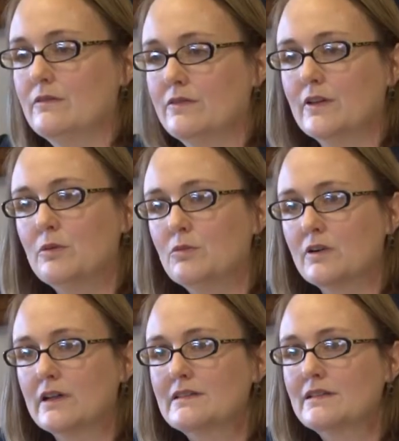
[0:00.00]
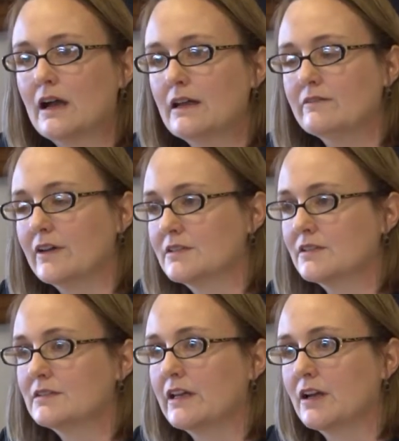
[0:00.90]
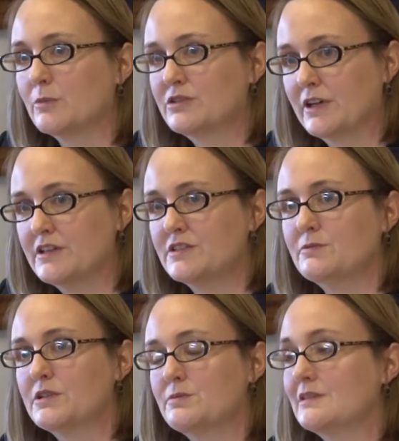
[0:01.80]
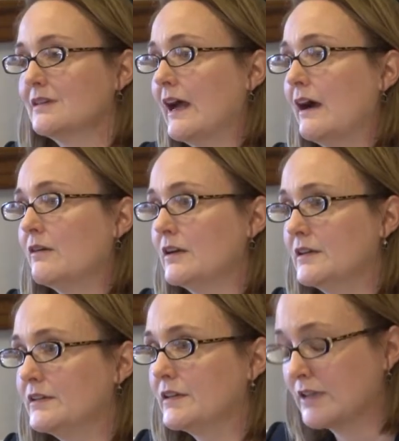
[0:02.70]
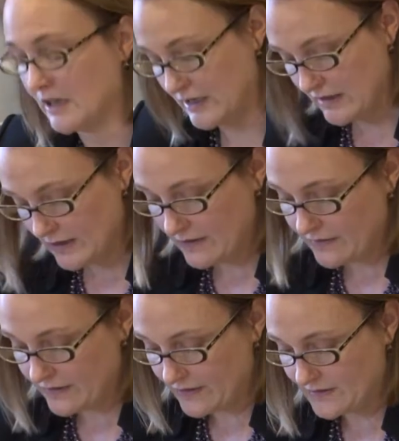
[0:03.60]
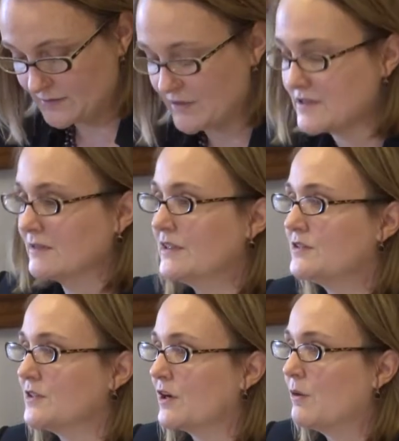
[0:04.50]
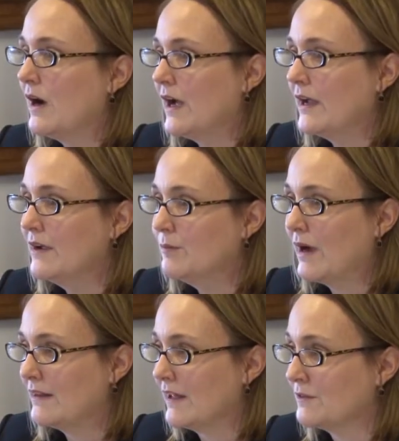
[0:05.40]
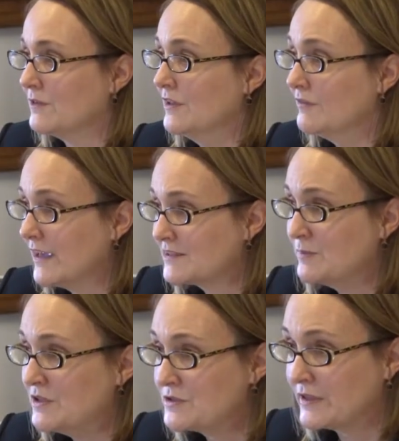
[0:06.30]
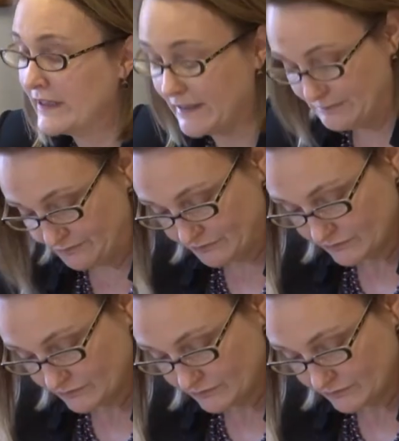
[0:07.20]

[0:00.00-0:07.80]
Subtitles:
Phillip Morris sought investor state arbitration, which was allowed under the Switzerland-Uruguay bilateral investment treaty.